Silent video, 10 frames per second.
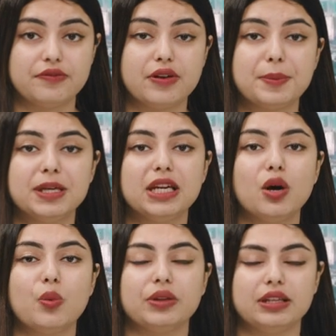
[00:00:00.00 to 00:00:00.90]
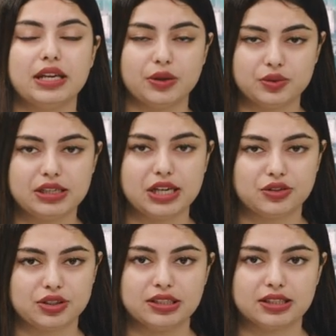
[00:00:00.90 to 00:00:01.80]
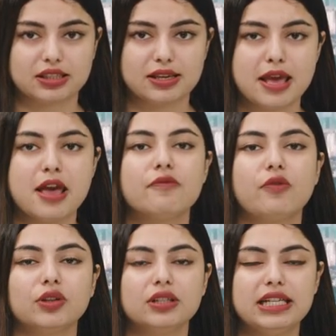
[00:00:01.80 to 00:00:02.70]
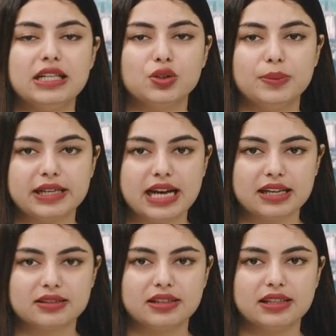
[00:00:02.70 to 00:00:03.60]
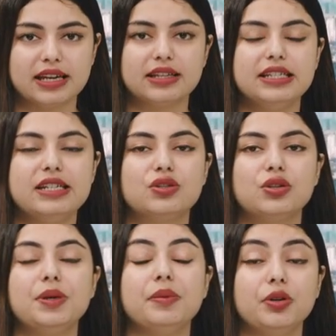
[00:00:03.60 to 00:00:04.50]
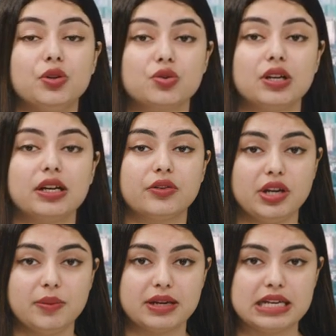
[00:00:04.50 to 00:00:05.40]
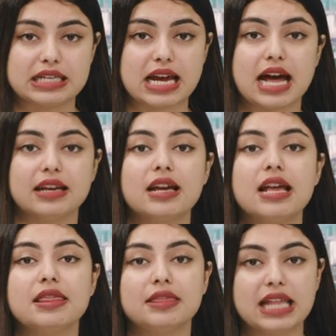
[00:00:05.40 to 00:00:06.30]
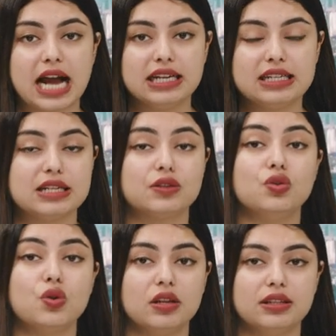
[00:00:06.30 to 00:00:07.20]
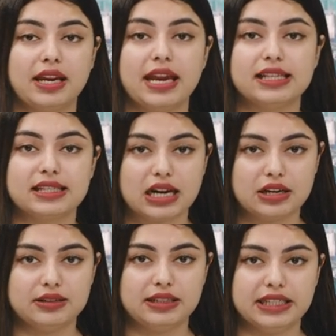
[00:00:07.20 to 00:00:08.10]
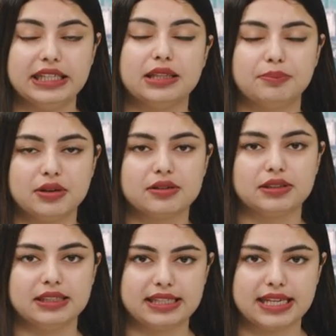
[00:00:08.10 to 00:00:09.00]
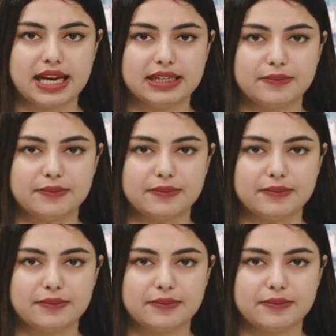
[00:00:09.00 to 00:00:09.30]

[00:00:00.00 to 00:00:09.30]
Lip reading: familiar with the negotiations. For the deal to be cancelled, there needs to be mutual agreement and that is not the case currently, the person said.